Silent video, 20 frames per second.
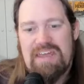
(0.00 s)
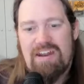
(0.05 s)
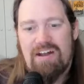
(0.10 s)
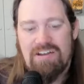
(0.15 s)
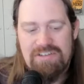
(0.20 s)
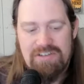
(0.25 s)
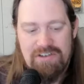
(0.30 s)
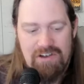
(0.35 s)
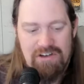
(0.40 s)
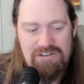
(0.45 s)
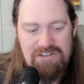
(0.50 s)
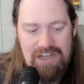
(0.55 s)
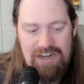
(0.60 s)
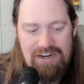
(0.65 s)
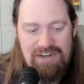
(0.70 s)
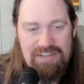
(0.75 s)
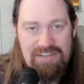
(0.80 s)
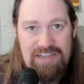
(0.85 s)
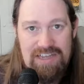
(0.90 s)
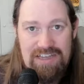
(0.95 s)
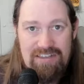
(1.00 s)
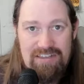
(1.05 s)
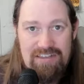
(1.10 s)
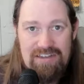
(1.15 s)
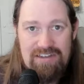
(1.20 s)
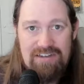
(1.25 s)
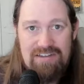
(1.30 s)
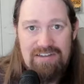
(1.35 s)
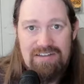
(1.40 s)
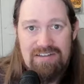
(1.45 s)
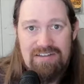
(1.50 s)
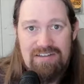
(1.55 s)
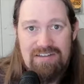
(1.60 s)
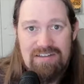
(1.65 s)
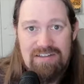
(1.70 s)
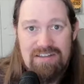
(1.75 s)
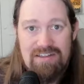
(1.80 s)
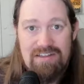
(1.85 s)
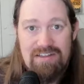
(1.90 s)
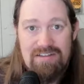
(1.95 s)
It also goes on to say that
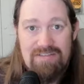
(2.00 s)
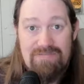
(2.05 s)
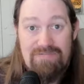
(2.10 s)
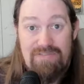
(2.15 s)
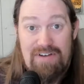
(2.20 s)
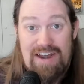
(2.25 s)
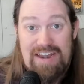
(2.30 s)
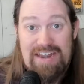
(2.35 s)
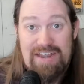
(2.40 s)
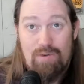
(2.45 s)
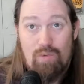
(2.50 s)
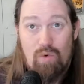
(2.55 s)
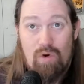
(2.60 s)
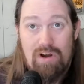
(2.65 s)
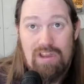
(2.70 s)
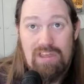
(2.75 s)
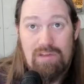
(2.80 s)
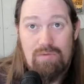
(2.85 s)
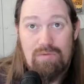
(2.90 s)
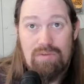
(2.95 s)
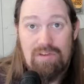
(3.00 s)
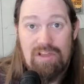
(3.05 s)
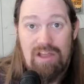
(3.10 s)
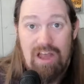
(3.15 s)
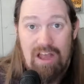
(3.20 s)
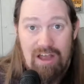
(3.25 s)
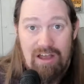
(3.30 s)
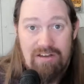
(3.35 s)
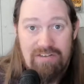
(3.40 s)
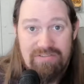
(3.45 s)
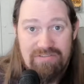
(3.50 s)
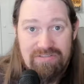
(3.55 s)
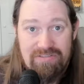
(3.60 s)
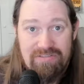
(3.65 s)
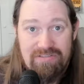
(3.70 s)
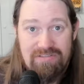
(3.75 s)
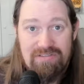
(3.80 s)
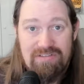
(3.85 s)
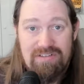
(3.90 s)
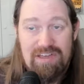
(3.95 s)
finding work you love
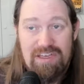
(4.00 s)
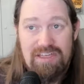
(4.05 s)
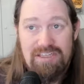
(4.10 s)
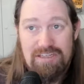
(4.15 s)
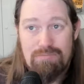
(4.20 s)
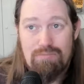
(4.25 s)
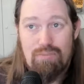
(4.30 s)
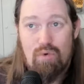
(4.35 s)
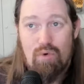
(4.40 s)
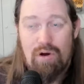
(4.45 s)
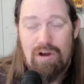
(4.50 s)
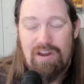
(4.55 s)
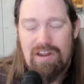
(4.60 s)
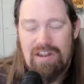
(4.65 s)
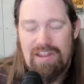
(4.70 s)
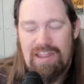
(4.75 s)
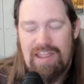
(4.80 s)
is important.